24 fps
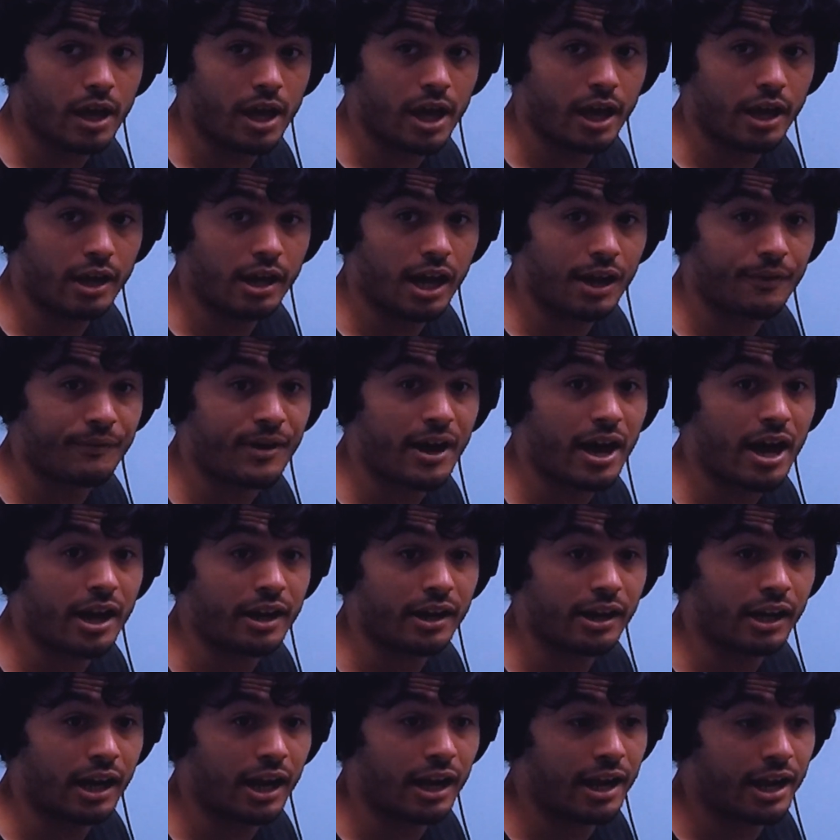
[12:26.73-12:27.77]
And
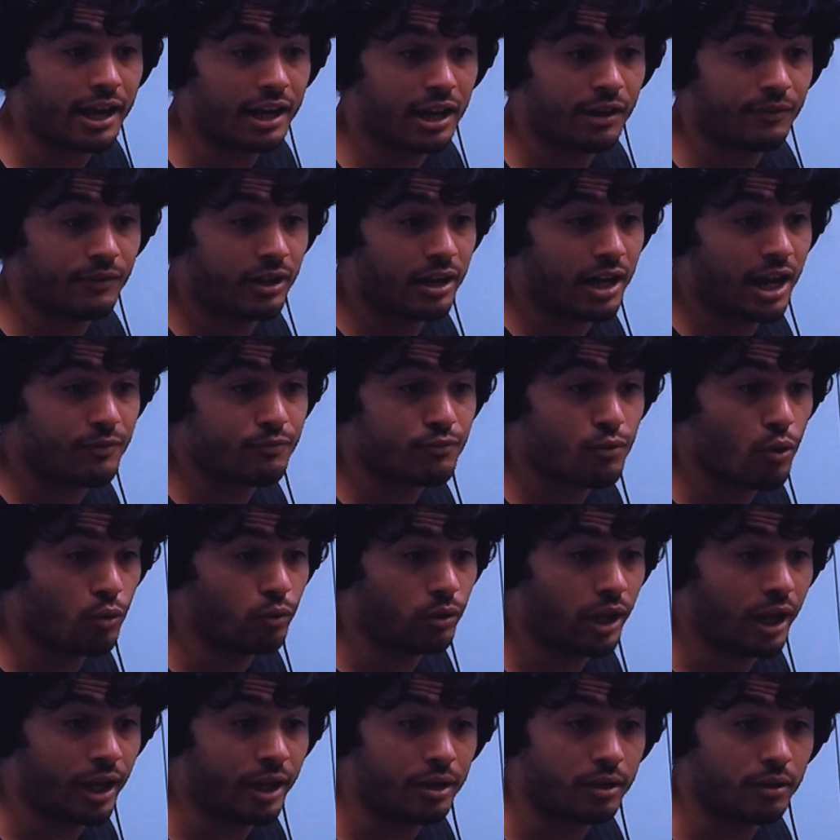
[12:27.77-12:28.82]
I wrote
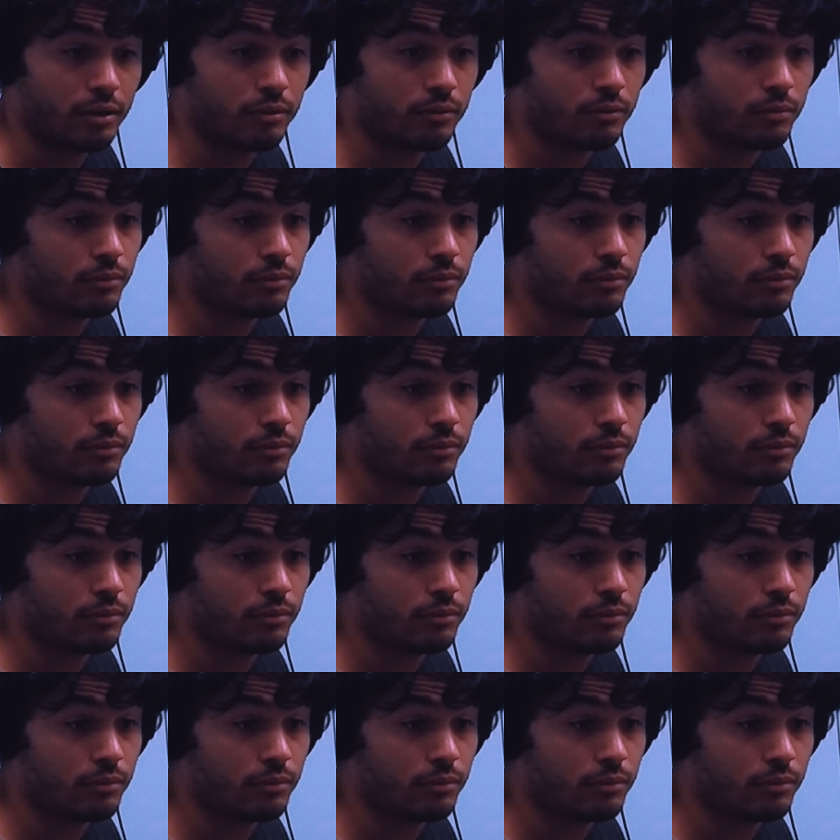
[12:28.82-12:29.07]
like